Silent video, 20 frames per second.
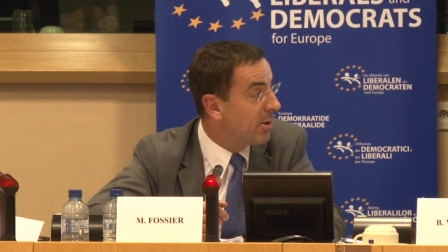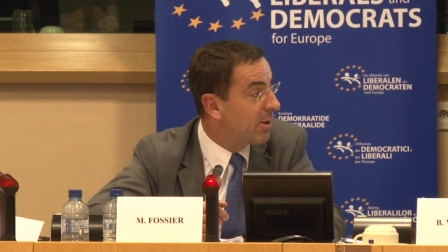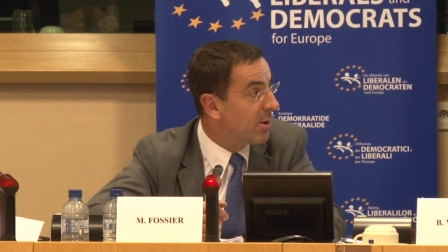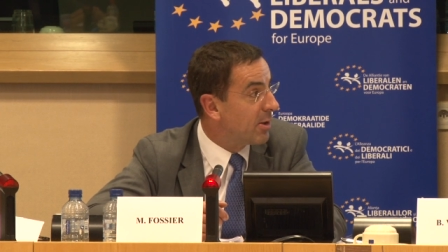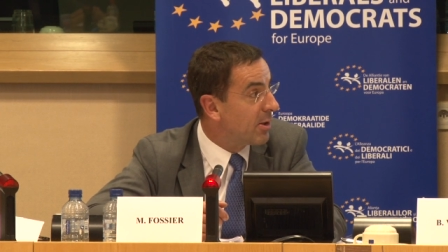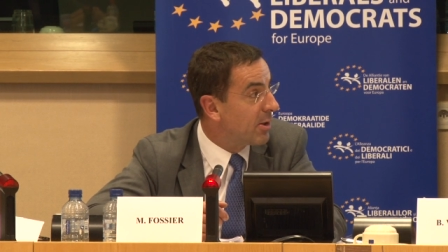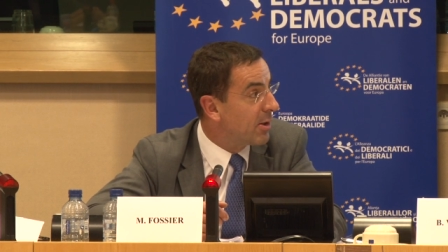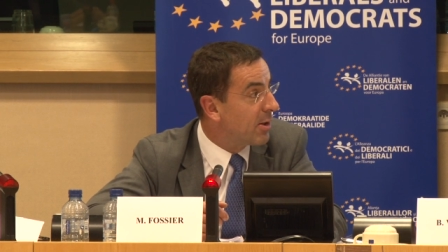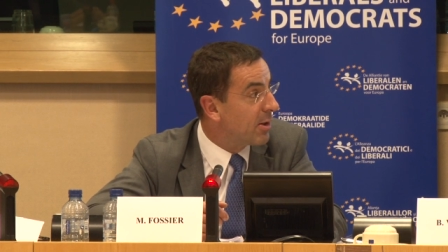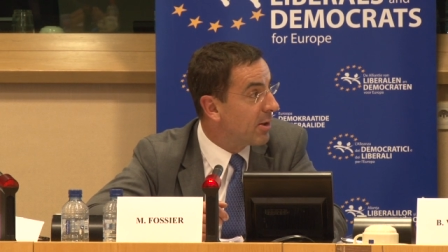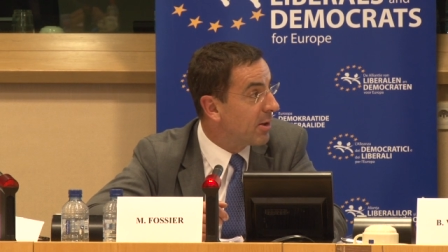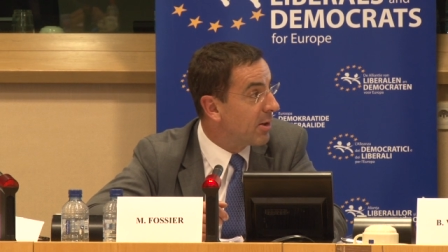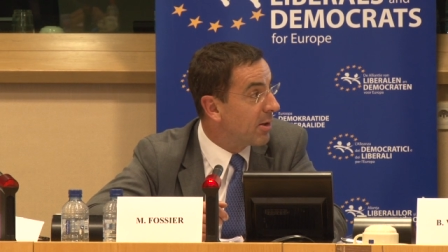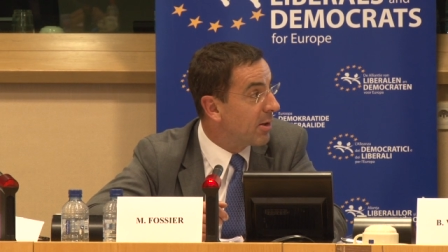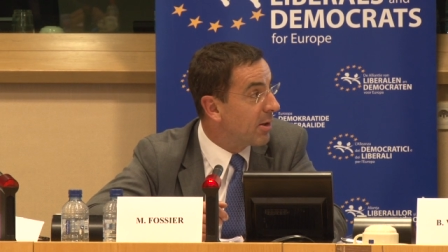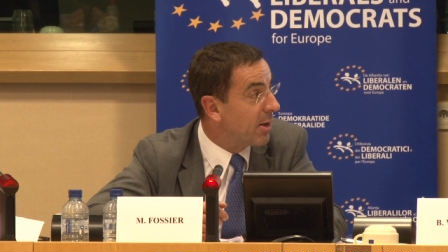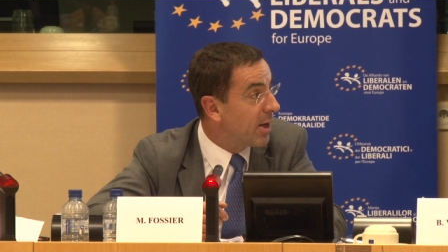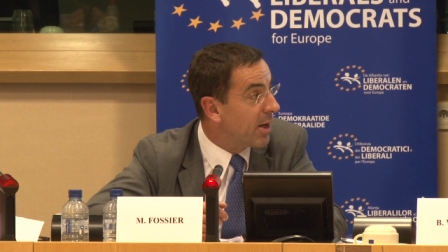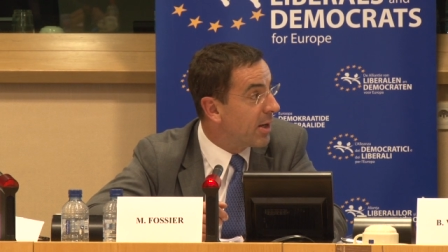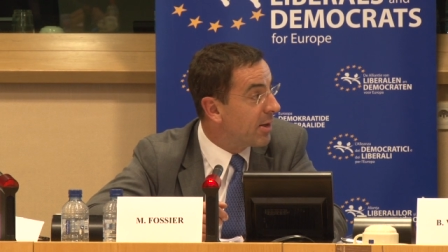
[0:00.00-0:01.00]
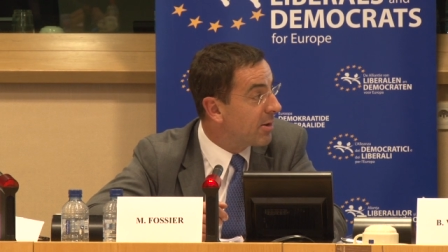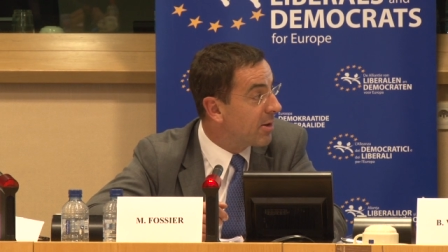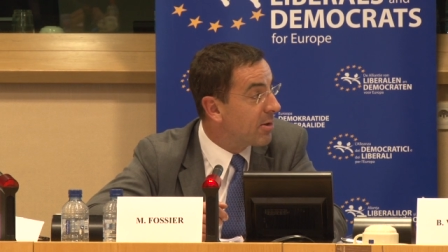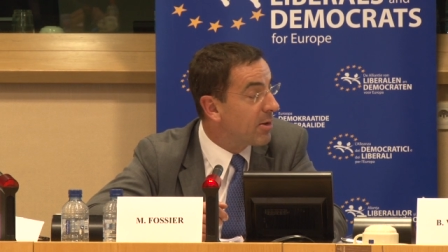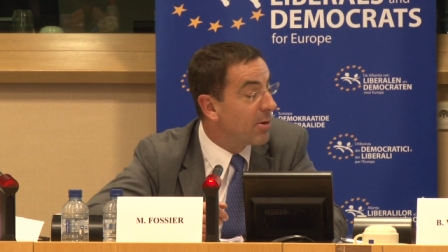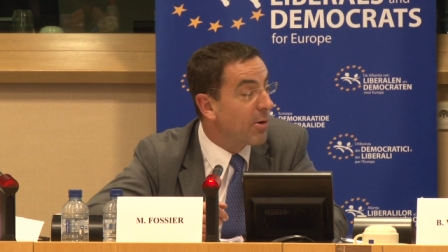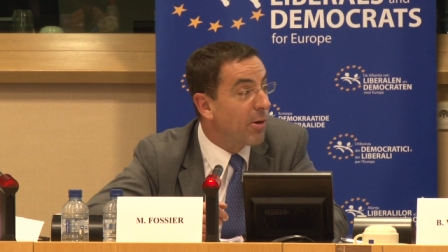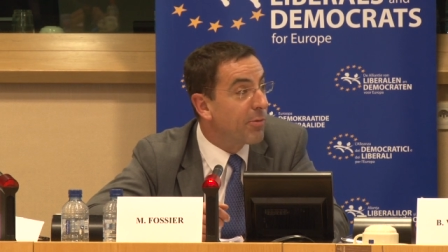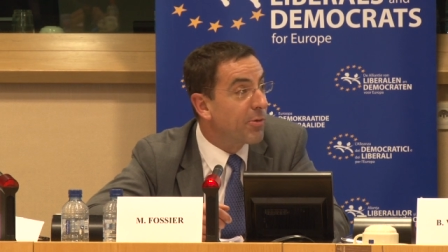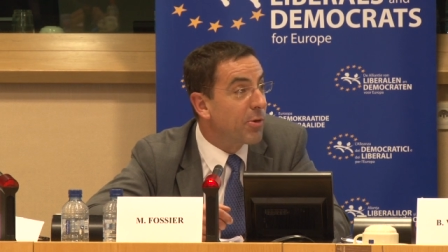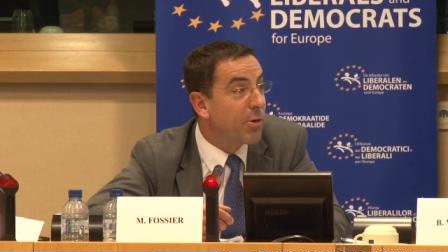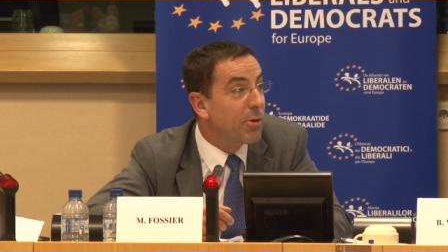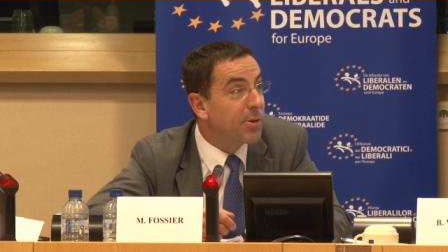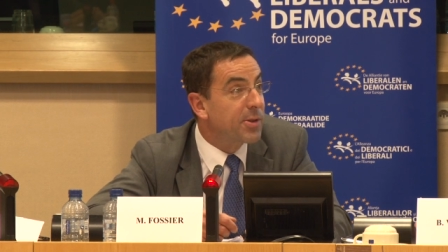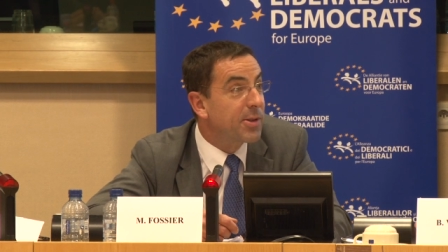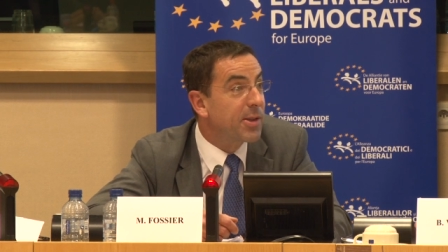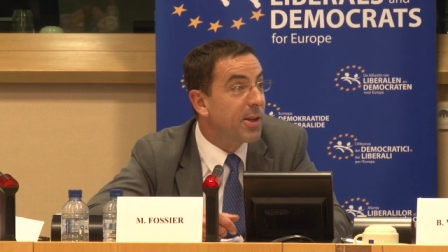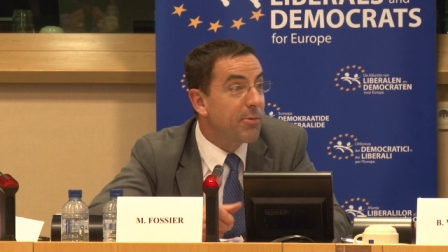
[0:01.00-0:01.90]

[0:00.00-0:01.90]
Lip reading: Of course,